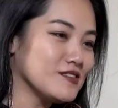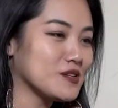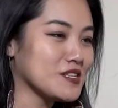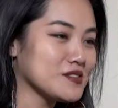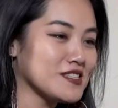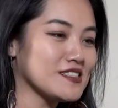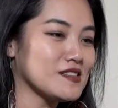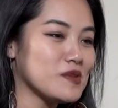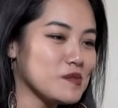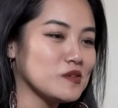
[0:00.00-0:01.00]
What do you say to
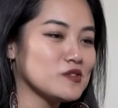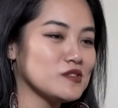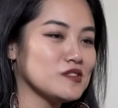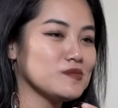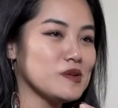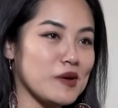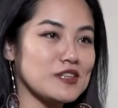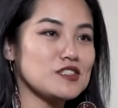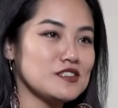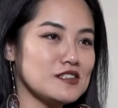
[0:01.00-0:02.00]
the people-to-people
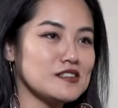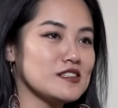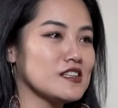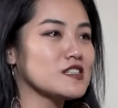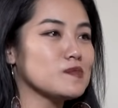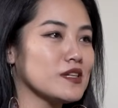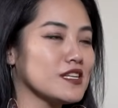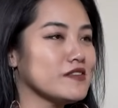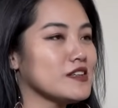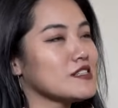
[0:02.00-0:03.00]
exchanges? Seeing is
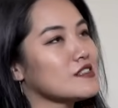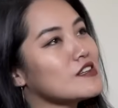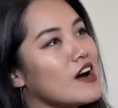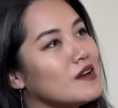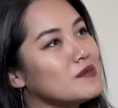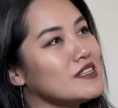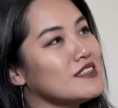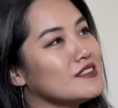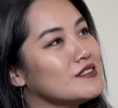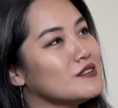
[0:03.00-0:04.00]
believing just got
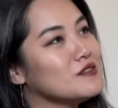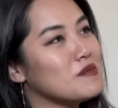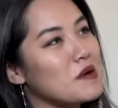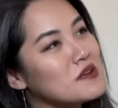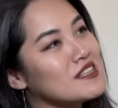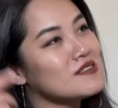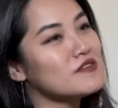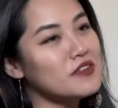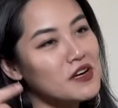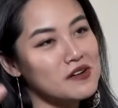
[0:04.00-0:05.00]
me remember this
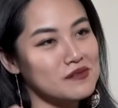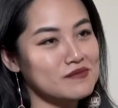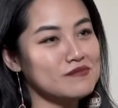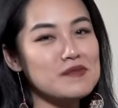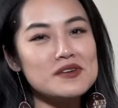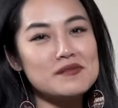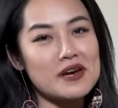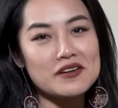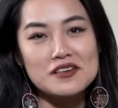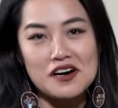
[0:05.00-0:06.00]
film. Maybe
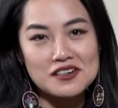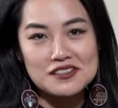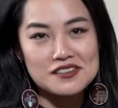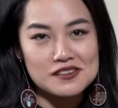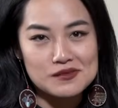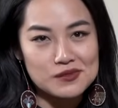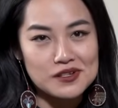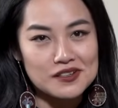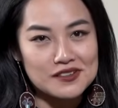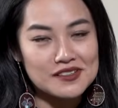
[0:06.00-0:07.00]
American audiences
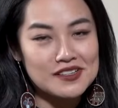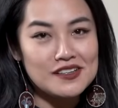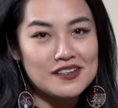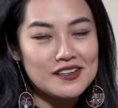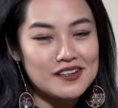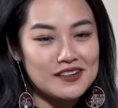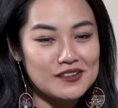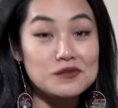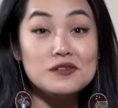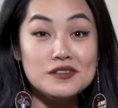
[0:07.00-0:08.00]
will
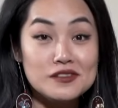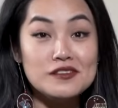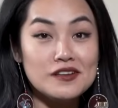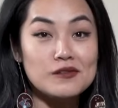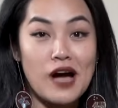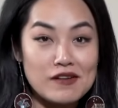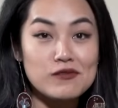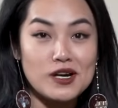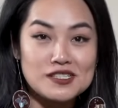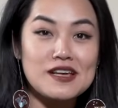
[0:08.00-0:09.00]
have
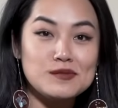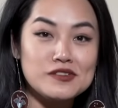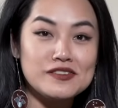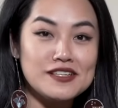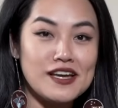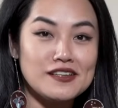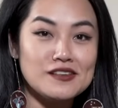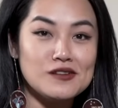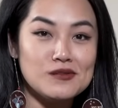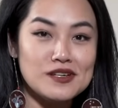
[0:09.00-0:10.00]
watched that movie and
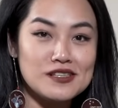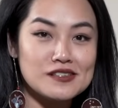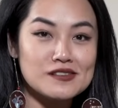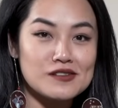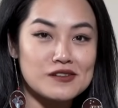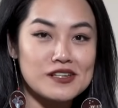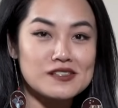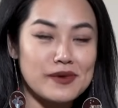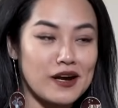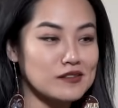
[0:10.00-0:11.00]
know what the story is
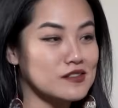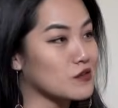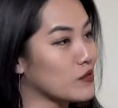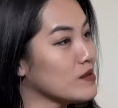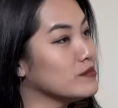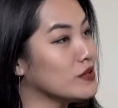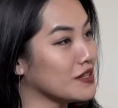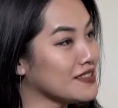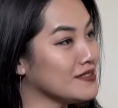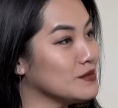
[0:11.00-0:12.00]
about. The Green
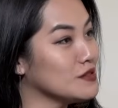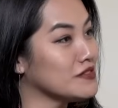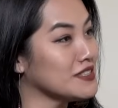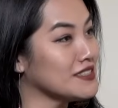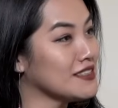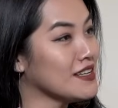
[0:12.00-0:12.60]
Book movie.